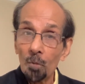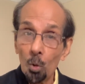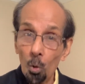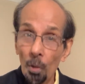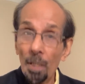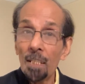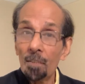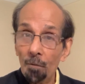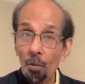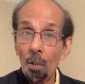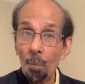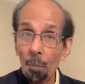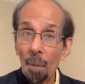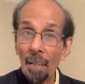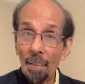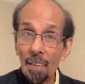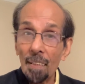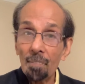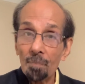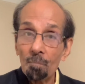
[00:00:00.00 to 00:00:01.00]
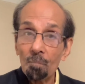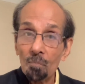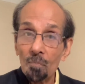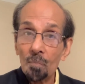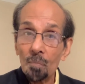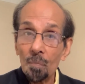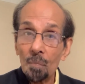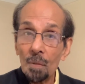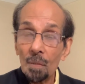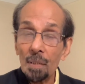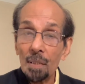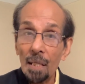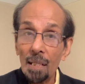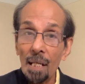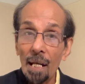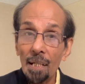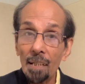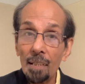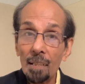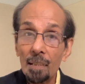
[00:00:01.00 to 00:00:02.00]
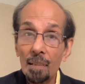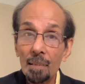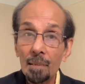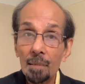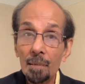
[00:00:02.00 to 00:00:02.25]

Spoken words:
going for patent the letter.